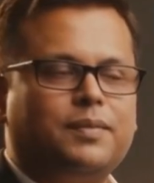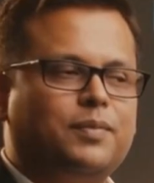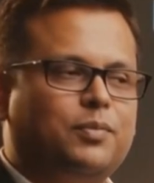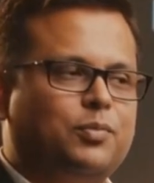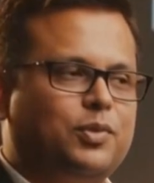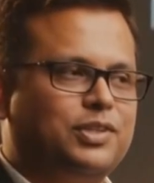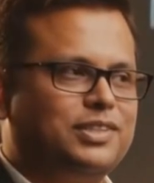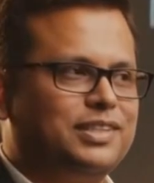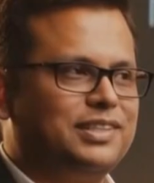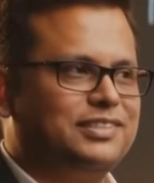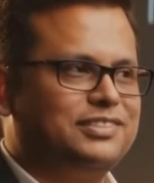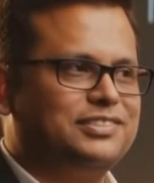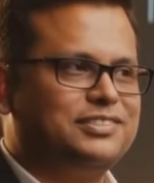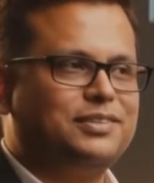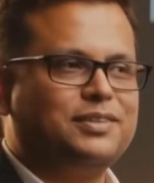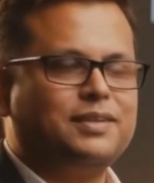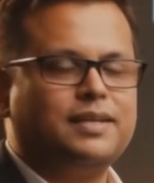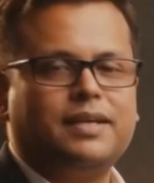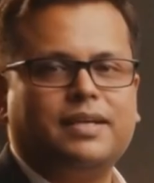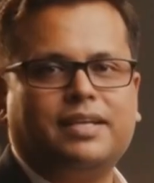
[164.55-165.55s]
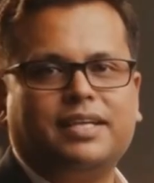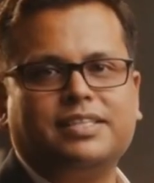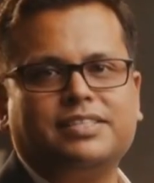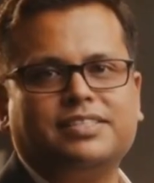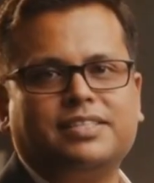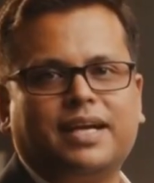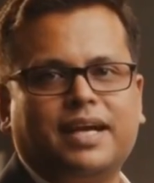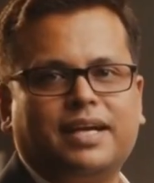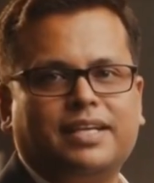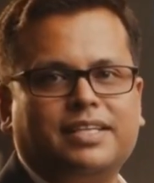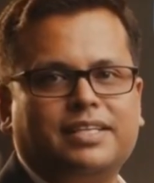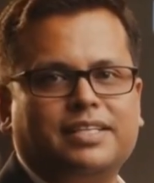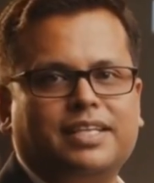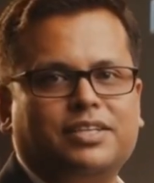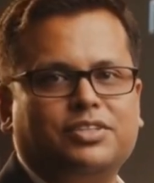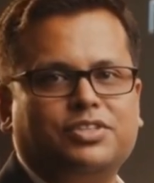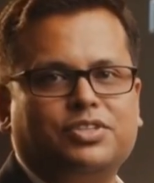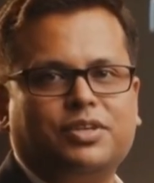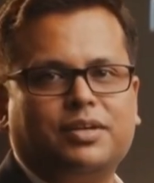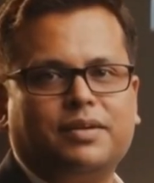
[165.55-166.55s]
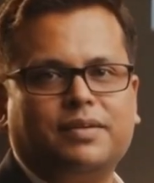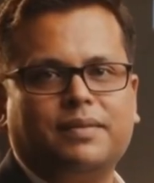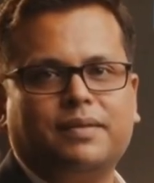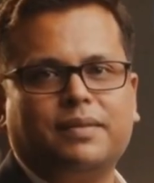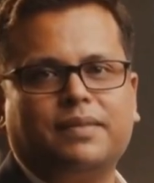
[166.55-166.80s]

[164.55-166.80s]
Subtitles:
What is REST architecture?